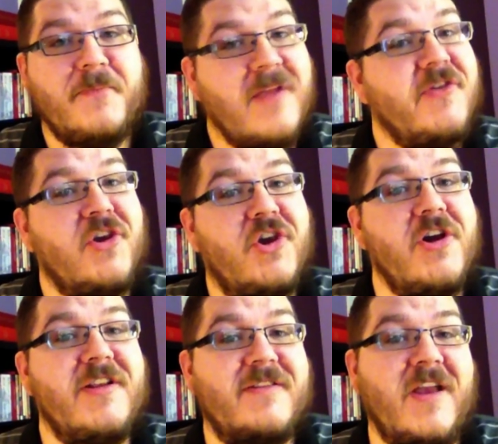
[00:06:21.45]
That's a
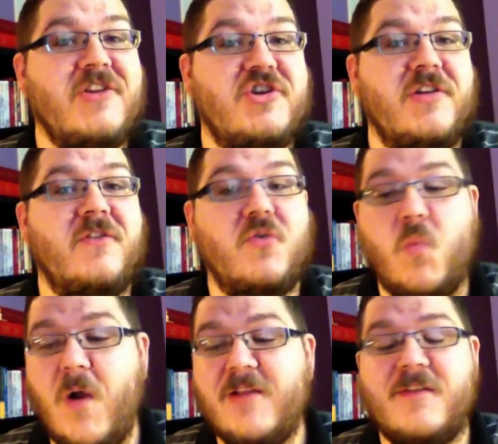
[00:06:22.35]
good intention, to
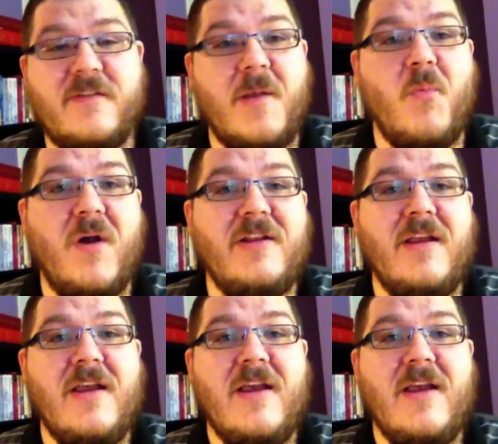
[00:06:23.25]
want someone